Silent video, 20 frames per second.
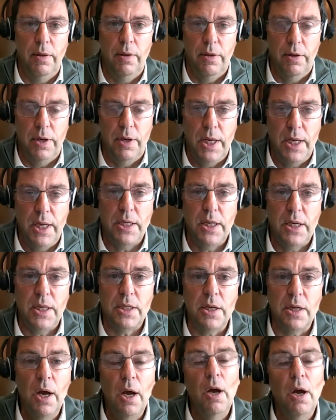need
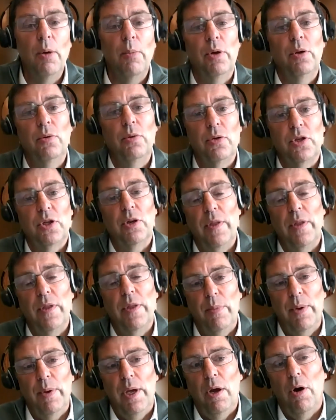it, but also there'll
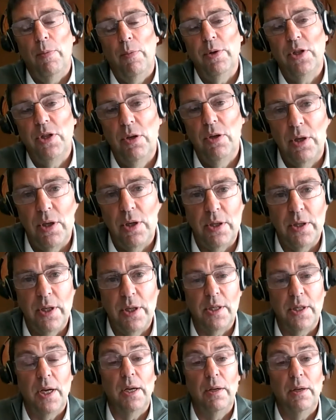be opportunities,
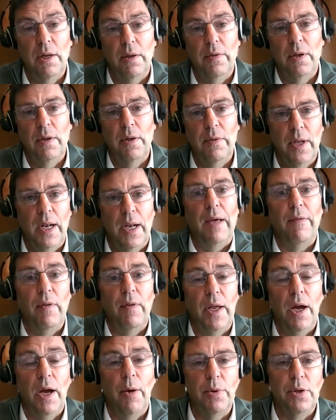things like the
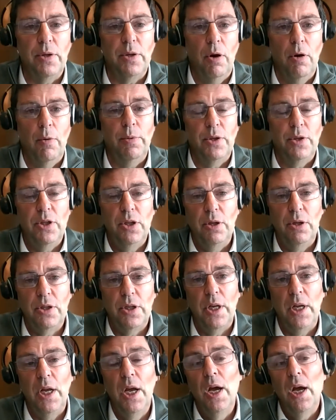levelling up
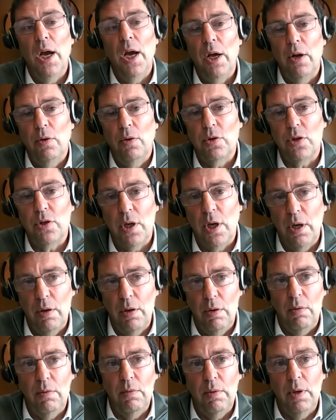opportunity, and
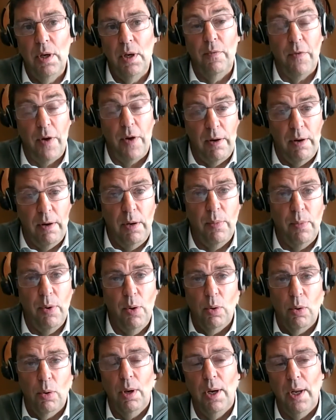also very
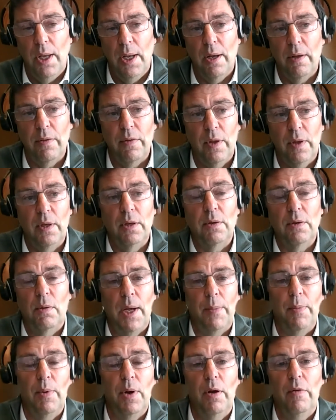importantly, and I think that will
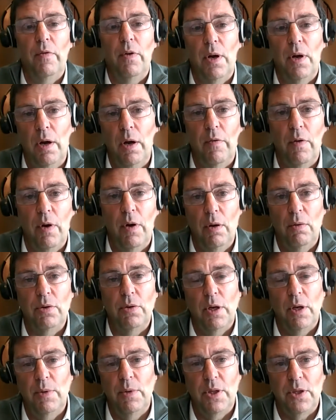happen over a long
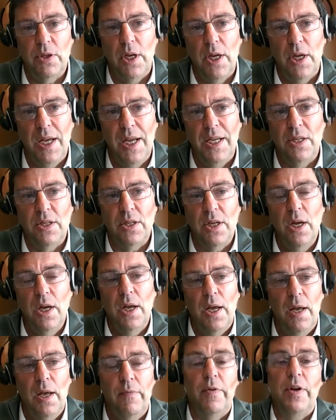term, is
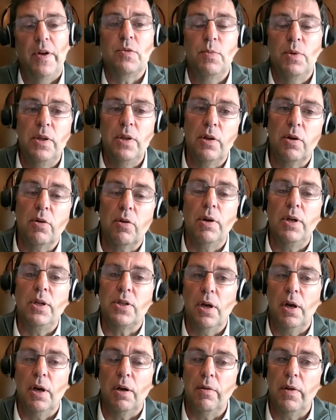investment in the green
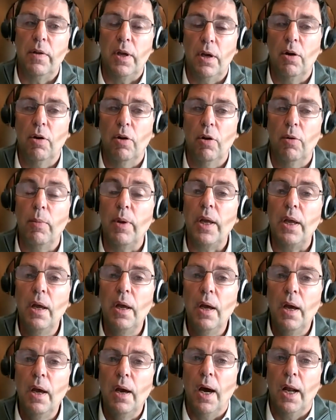side of the economy.
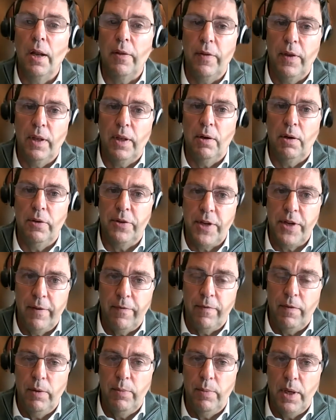And I think there'll
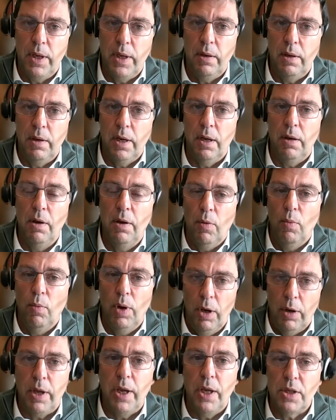definitely be, we're
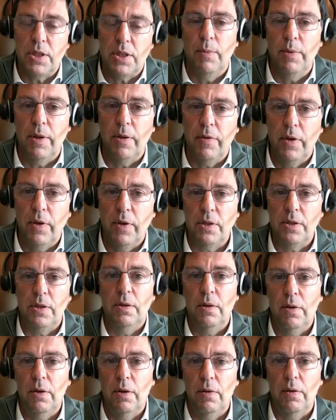looking at some of the things
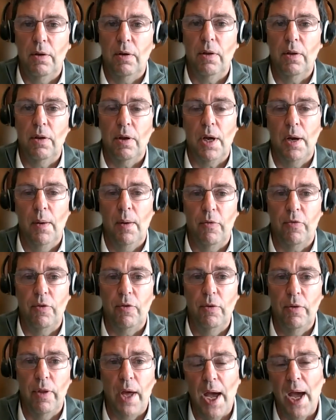that come
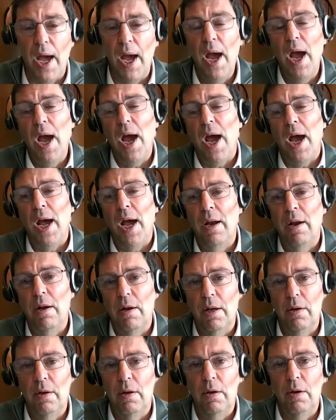through there, and
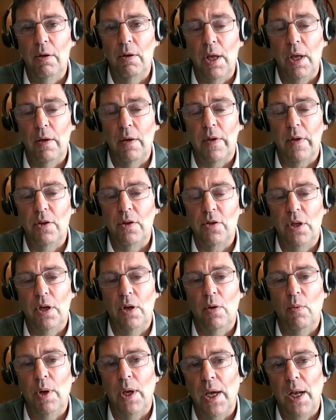looking at those,
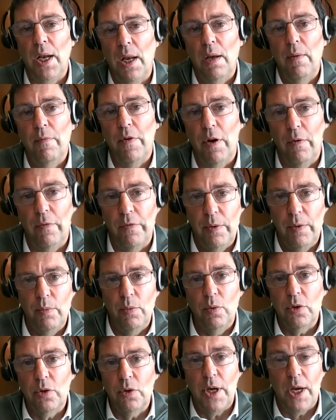we're getting involved in
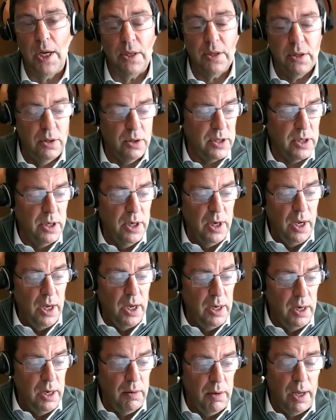more sectors,
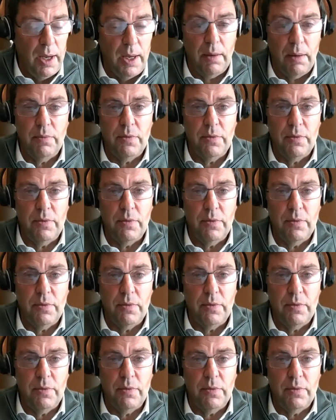like